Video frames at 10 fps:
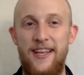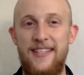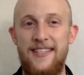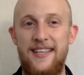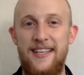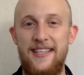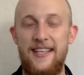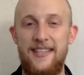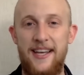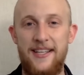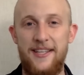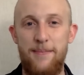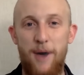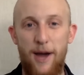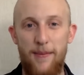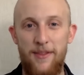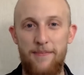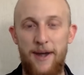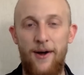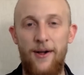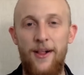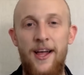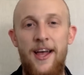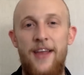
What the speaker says: It's getting to the bottom of the barrel.